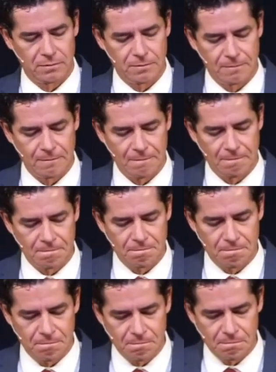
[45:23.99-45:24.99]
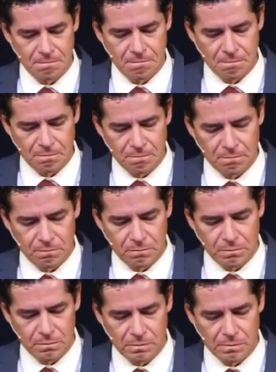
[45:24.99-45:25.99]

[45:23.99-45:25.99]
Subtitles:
Nobody speaks.